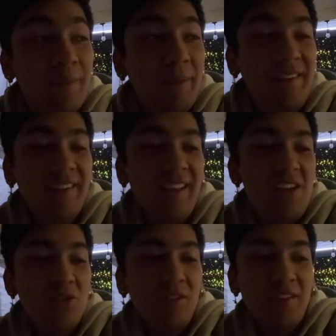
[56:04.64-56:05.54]
guys, the pizza
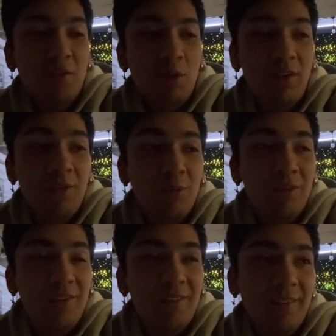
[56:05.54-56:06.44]
yesterday, the crust
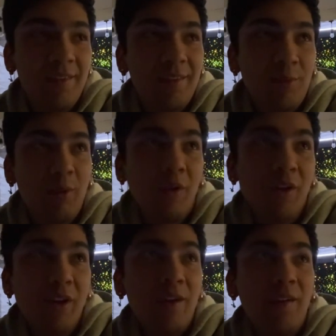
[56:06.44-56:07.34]
was
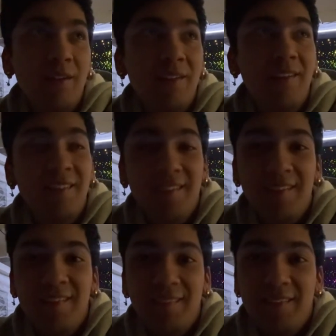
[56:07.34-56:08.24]
real good.
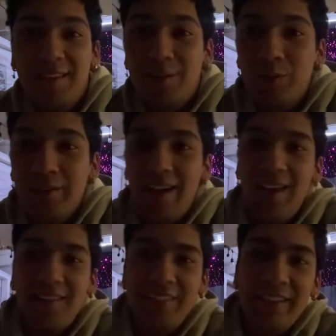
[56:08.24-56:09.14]

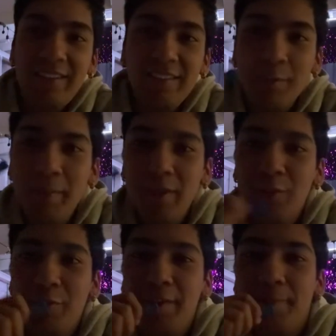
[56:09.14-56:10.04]
It had cheese in the
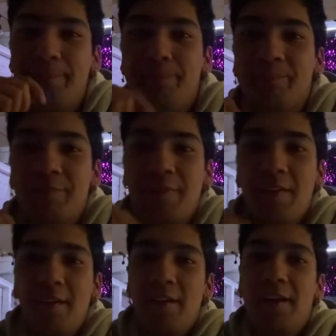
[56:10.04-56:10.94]
middle of it.
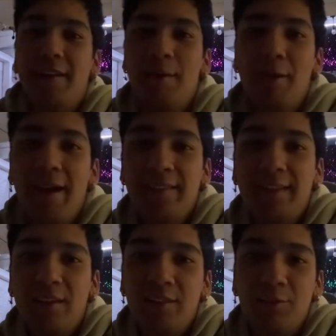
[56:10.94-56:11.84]
I never
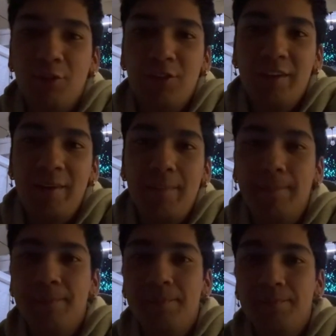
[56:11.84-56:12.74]
had that. That was the first
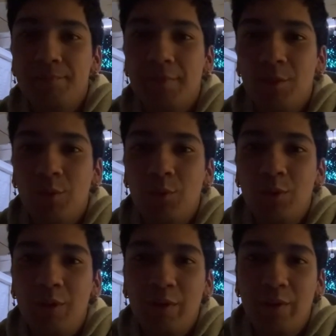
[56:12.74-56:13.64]
time. It
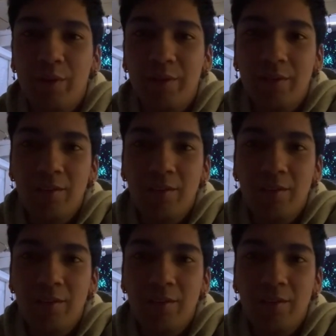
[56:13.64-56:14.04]
was real good.